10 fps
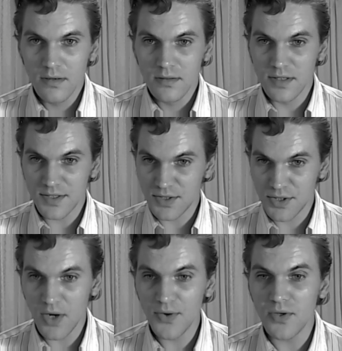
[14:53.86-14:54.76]
just to
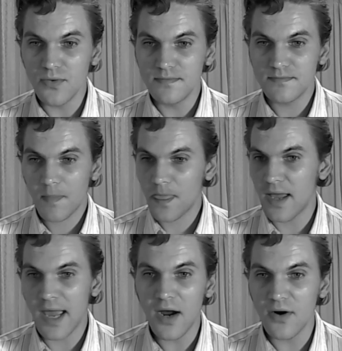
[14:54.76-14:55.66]
show you
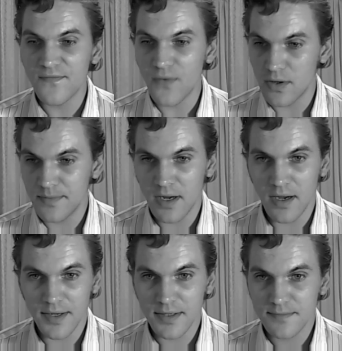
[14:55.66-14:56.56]
how far
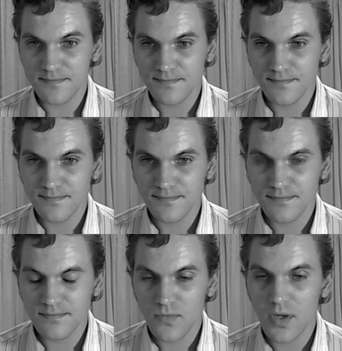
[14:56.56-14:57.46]
behind
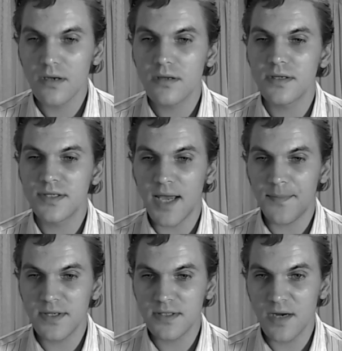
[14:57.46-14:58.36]
the
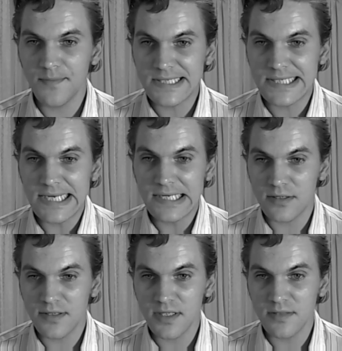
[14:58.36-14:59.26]
Japanese government is getting
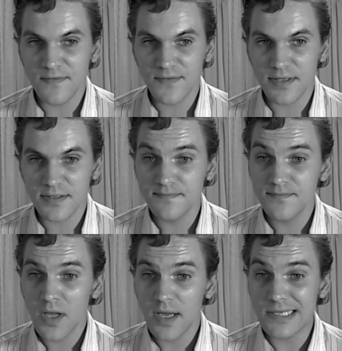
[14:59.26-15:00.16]
on dealing with this,
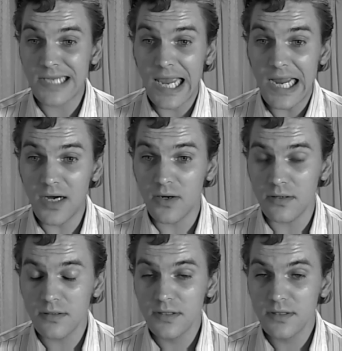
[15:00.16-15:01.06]
and just
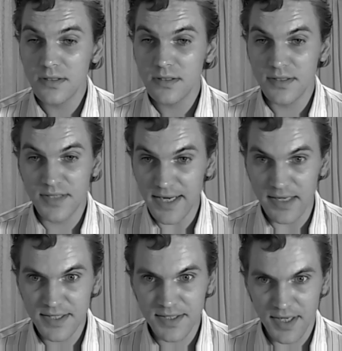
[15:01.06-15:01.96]
how
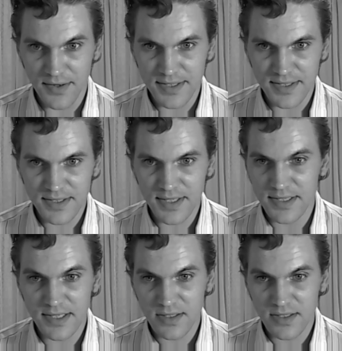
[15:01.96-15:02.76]
deadly serious this is. It's